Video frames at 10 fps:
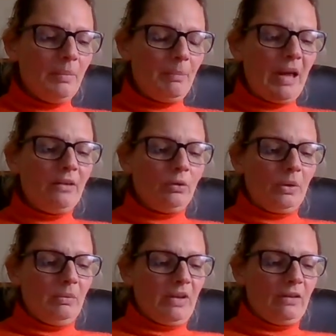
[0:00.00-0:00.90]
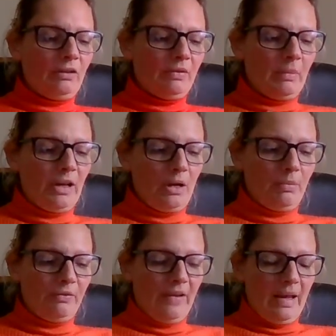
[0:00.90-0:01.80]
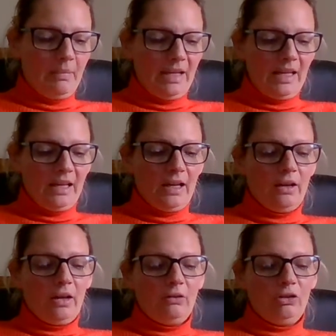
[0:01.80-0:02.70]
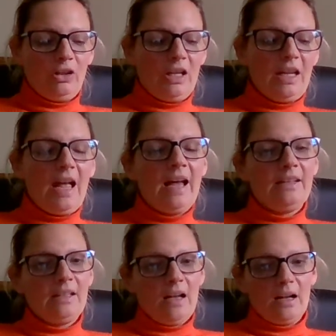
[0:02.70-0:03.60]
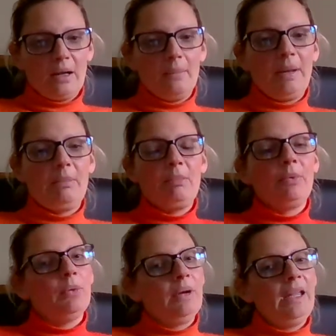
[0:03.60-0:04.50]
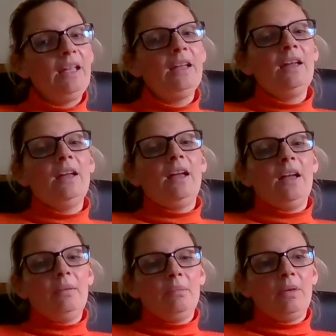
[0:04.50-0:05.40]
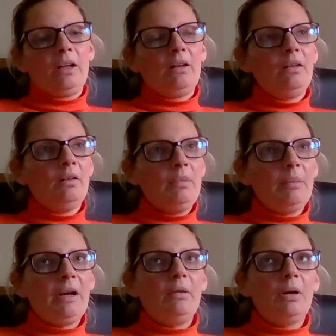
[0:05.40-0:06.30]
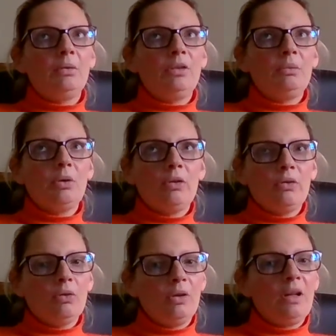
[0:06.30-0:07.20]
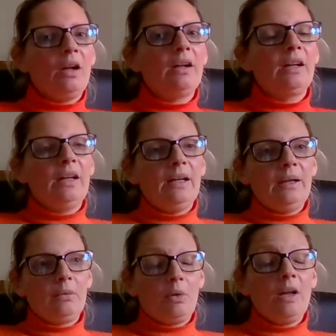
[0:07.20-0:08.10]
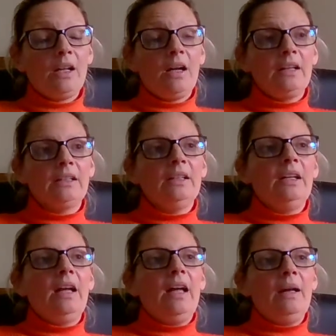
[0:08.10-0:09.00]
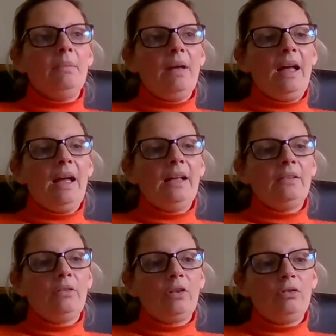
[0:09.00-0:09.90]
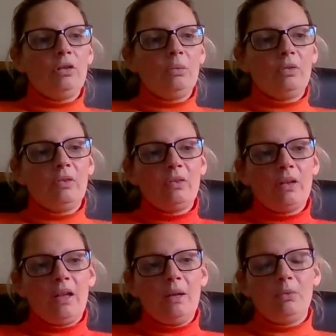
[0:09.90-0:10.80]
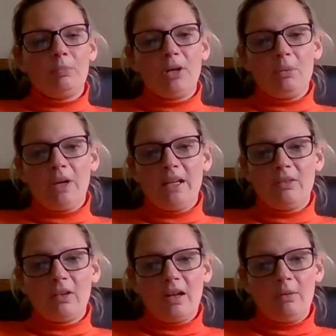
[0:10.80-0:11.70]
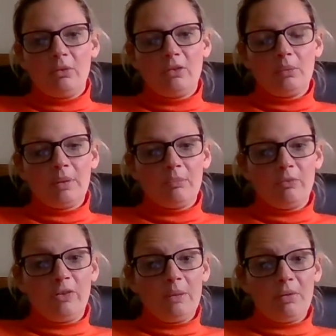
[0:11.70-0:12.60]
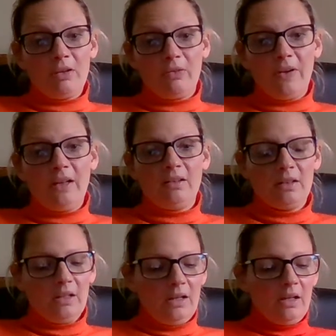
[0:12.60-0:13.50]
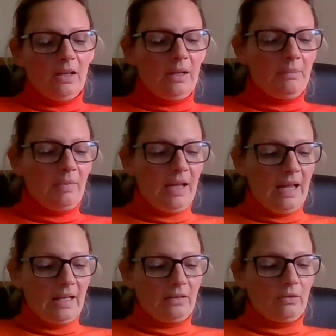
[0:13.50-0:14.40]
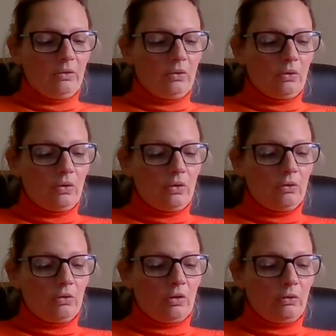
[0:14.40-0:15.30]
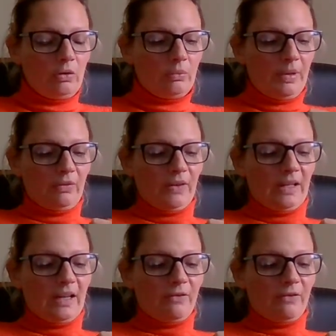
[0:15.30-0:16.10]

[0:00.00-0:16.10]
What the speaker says: Perpetua was actually from a noble family, and she had a young baby boy. I can't remember how old he was, not young, quite young. And so he was pre-weaned, so he was still being fully breastfed. And so she was breastfeeding.